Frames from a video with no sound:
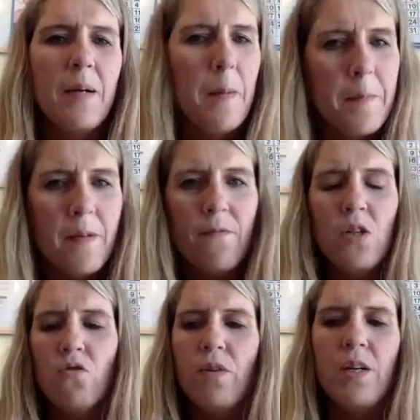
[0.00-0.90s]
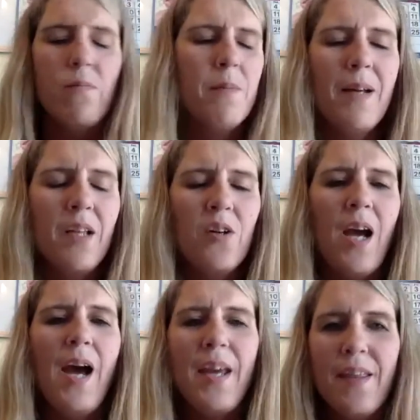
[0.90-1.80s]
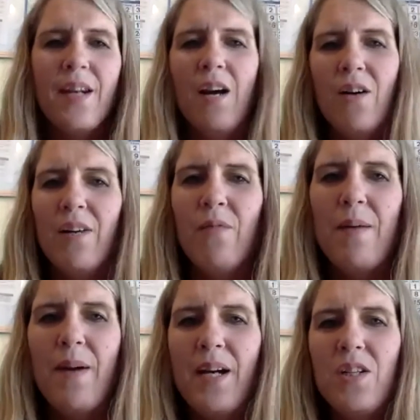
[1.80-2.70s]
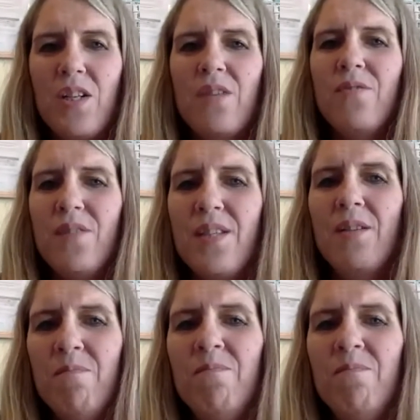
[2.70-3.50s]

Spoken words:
Or I'm going to finish reading with my little guy, and then I'll get right back to you. So